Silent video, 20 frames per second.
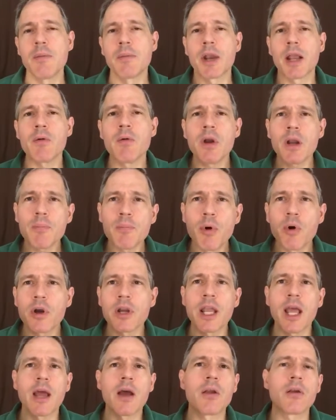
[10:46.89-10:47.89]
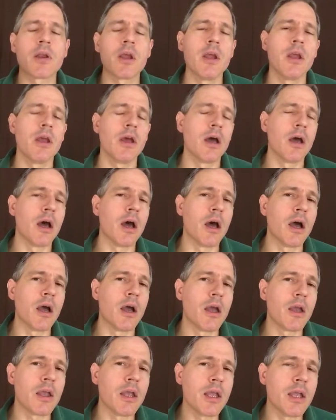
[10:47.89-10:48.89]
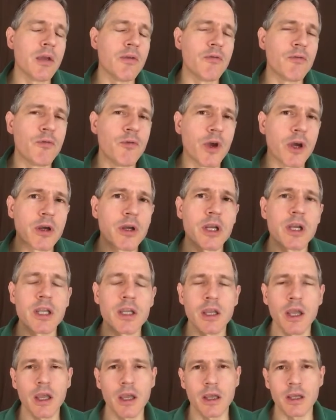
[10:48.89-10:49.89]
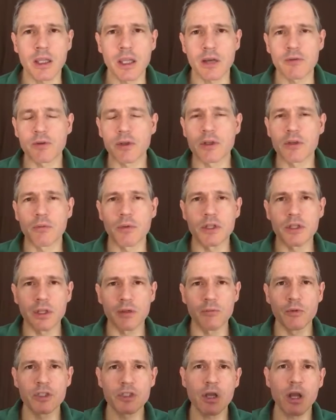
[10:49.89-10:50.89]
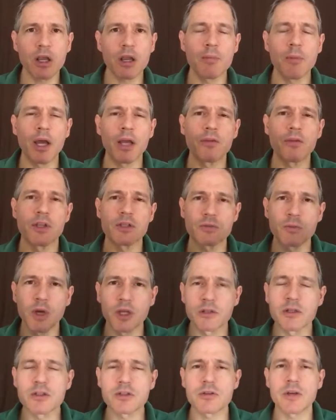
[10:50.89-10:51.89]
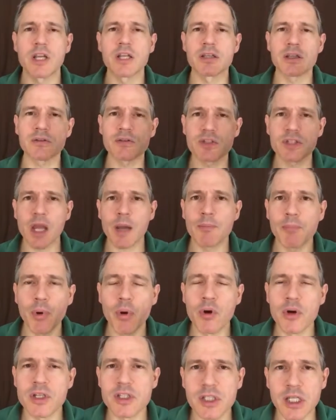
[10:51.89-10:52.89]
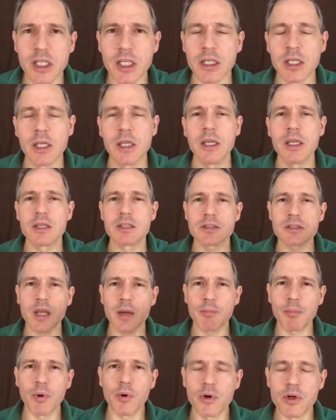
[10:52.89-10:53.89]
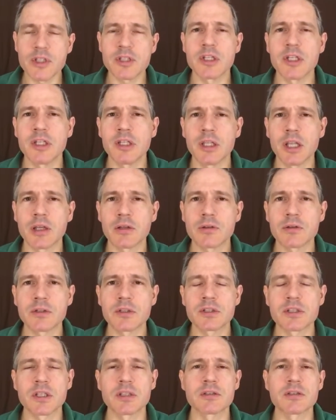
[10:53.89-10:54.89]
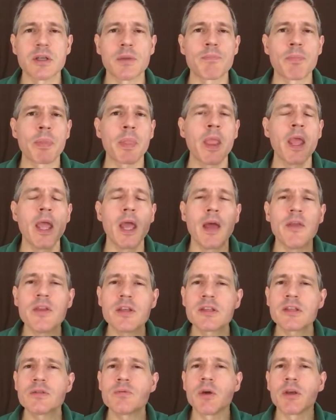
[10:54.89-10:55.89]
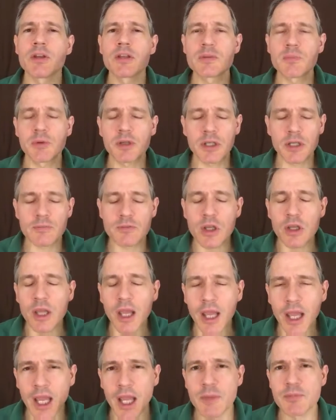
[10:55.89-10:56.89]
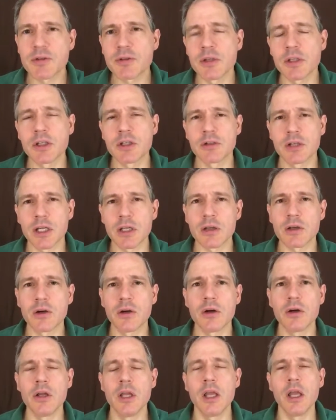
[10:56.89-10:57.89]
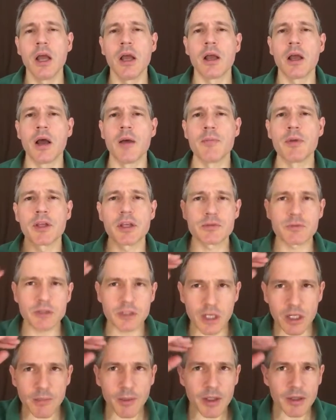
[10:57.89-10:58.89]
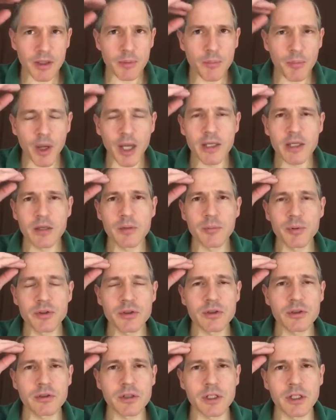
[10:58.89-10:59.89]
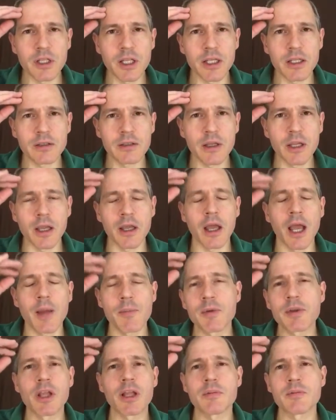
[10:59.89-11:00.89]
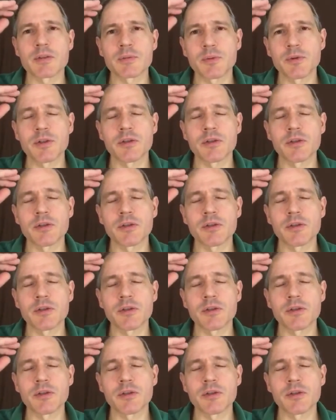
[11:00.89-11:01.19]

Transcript: But I want to point out uh, very uh, carefully that we, that we talk about this wellness strategy of stop poisoning, stop poisoning the endocrine system. And this is where this becomes absolutely critical uh, because we talk about the pineal pituitary gland, uh, hypothalamus